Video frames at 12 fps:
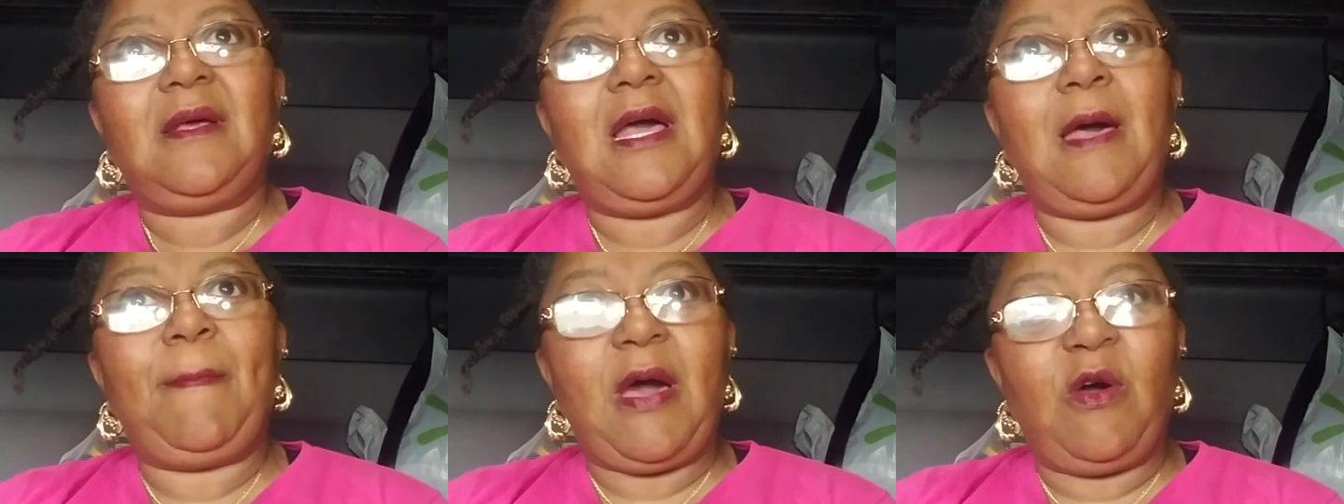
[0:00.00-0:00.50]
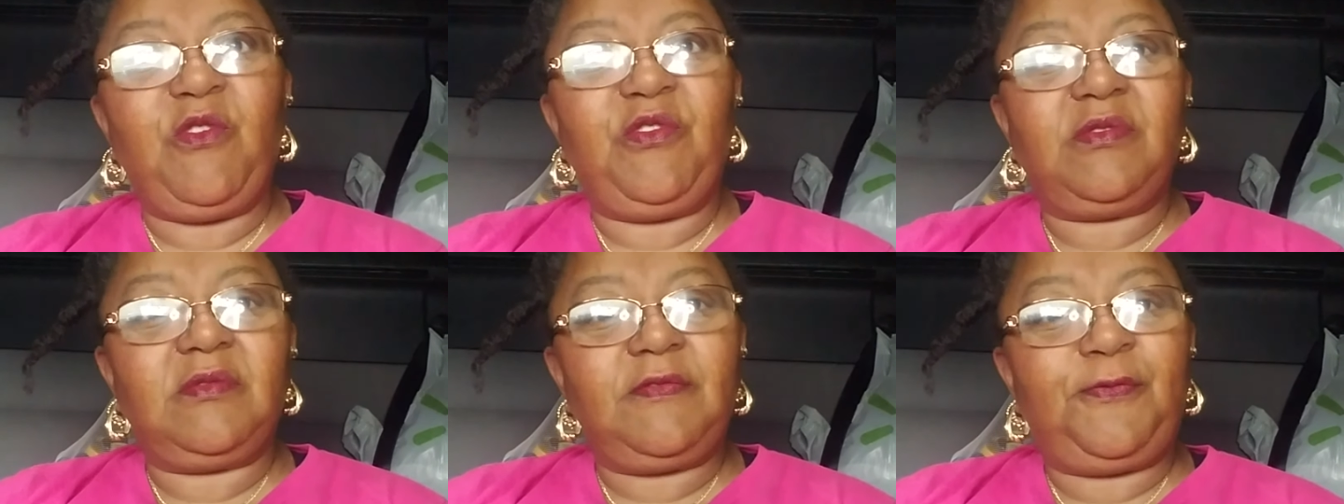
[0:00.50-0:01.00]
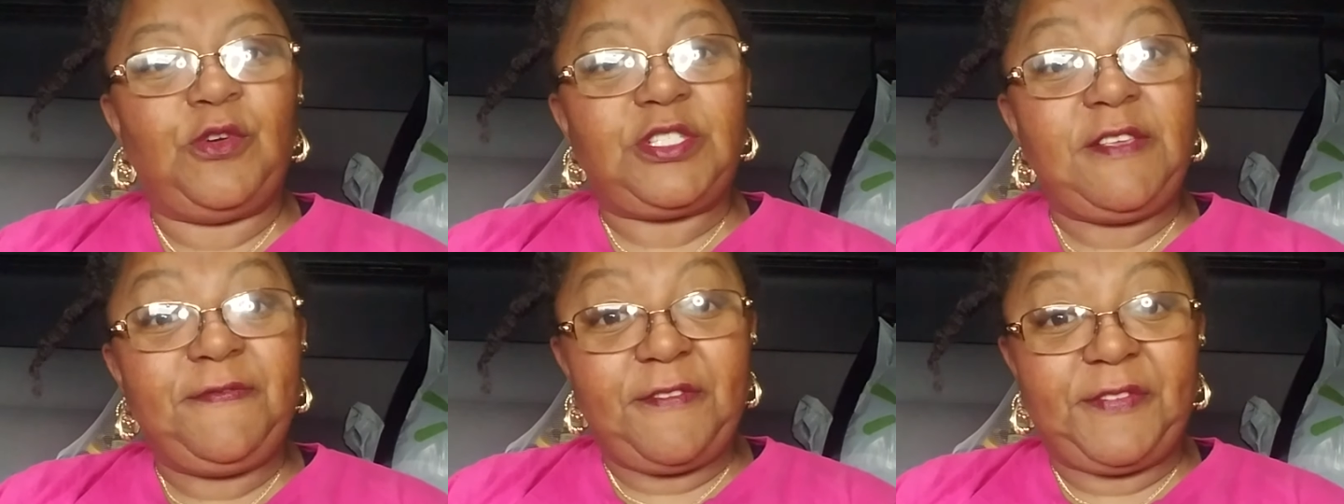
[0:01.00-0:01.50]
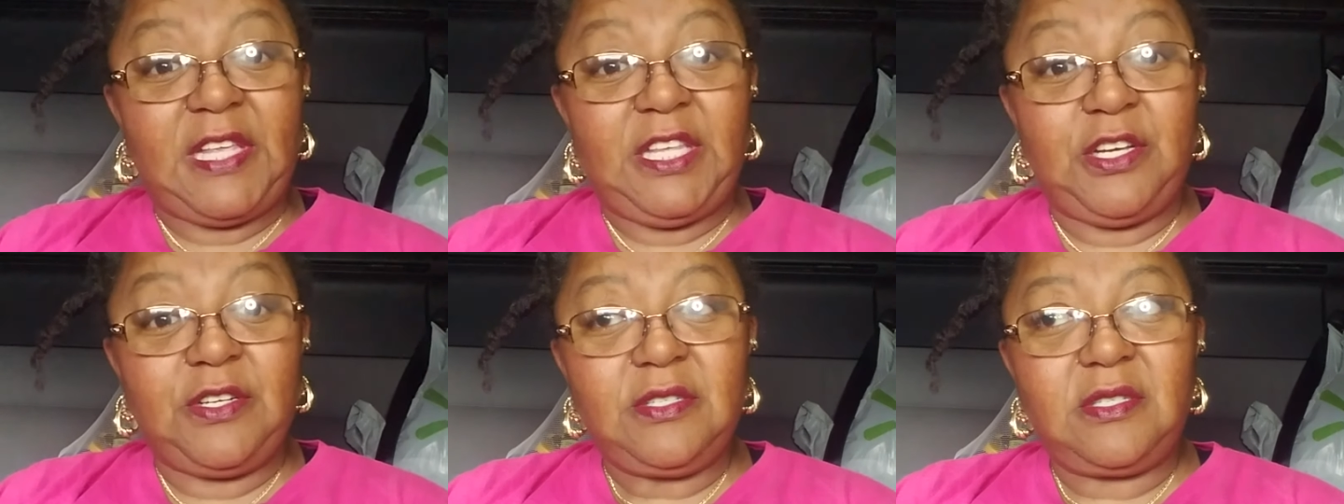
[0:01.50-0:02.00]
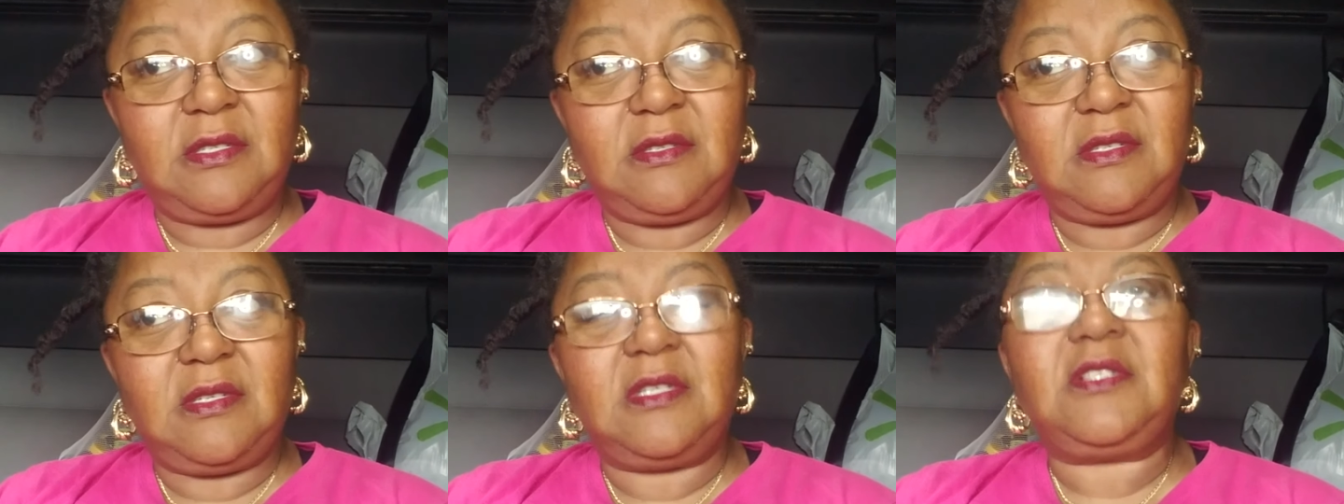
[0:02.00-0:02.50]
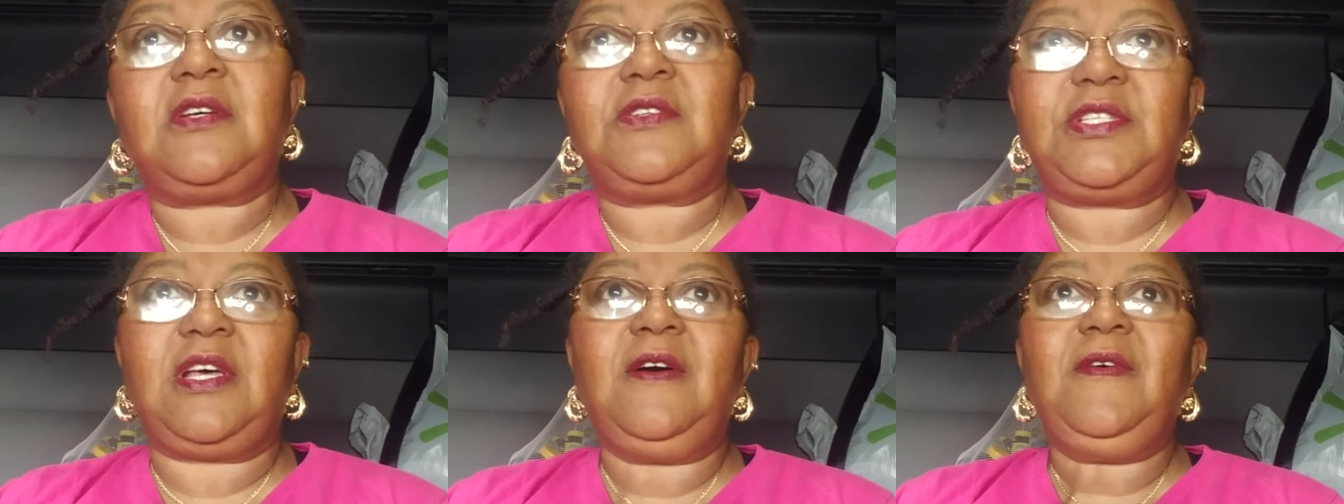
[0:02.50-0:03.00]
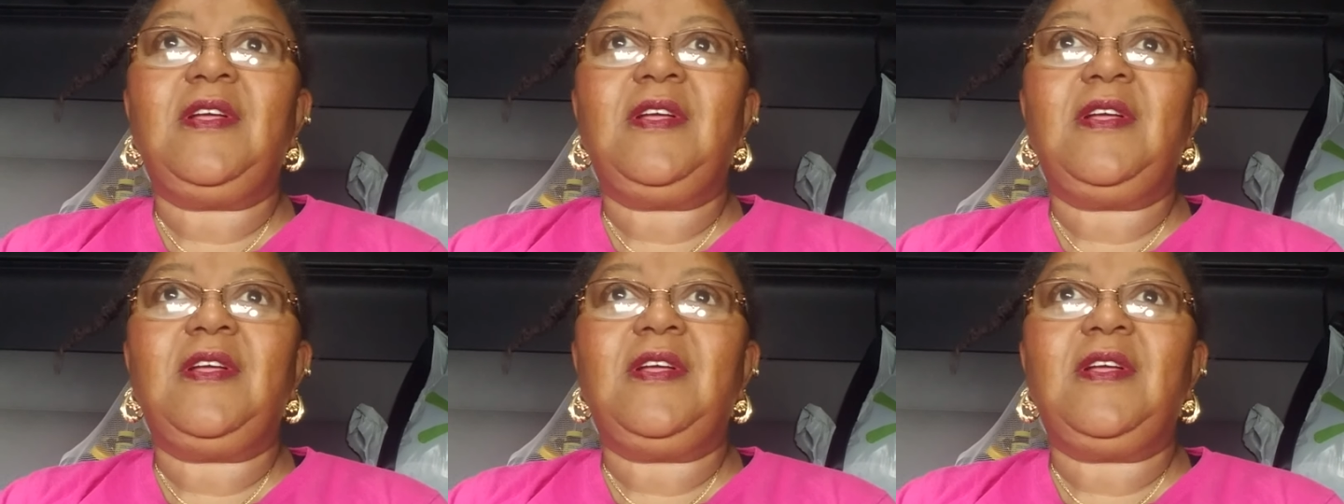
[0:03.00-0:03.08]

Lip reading: about 14-15 years or so,